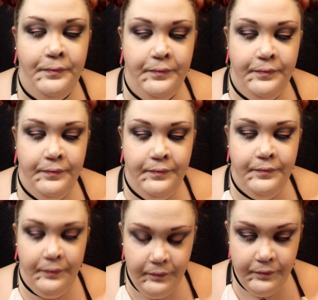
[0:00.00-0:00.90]

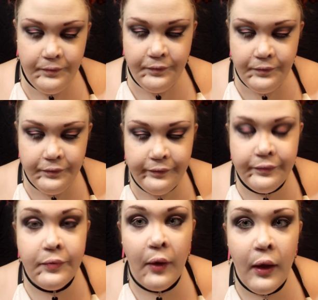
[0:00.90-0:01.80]

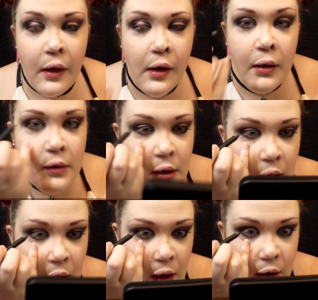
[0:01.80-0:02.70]

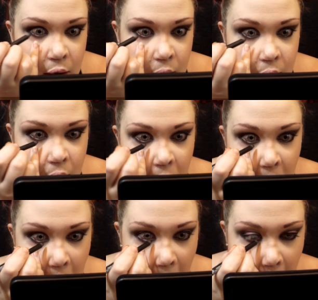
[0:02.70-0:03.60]

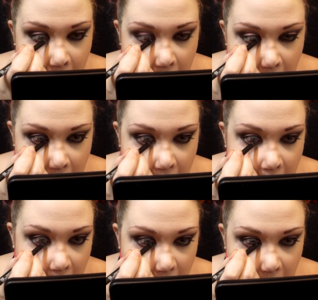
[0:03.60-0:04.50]

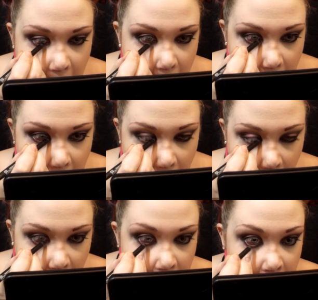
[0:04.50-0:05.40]

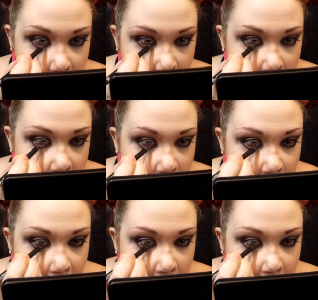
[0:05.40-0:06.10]
(no one is talking)